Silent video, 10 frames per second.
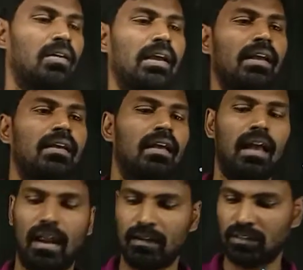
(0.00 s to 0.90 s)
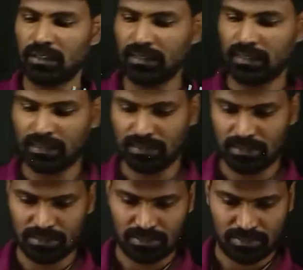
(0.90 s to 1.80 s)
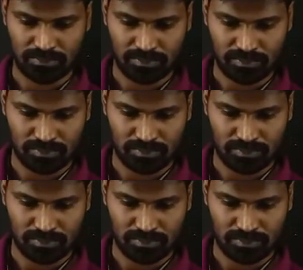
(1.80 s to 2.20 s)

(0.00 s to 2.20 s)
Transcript: Okay, and third case is,